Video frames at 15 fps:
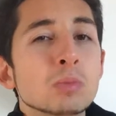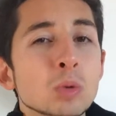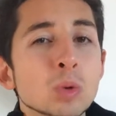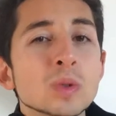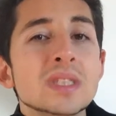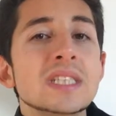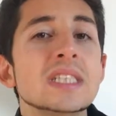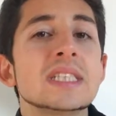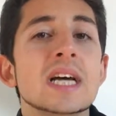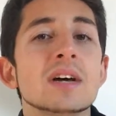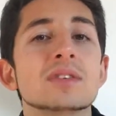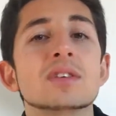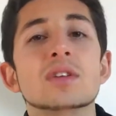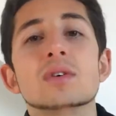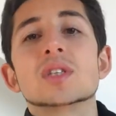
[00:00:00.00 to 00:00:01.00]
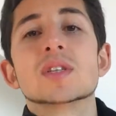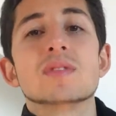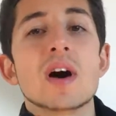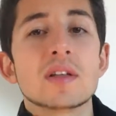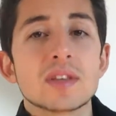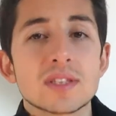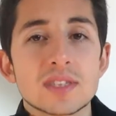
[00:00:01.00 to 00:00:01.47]
more detailed than those
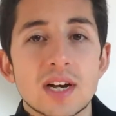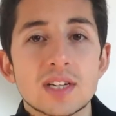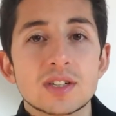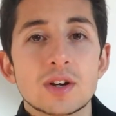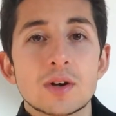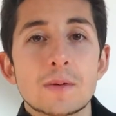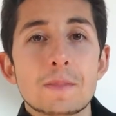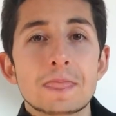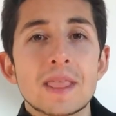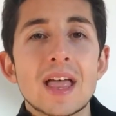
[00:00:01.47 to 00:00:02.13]
of others I know,